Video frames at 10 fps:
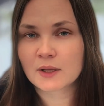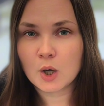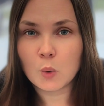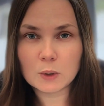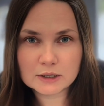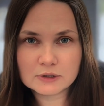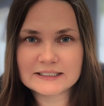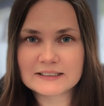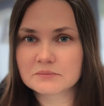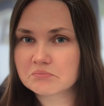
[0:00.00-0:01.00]
We'll look at
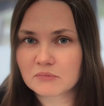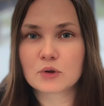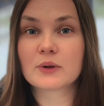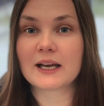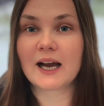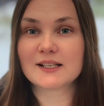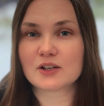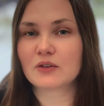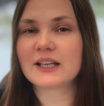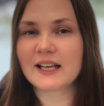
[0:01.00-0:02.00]
it through the eyes
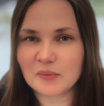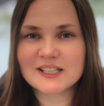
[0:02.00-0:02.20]
of a game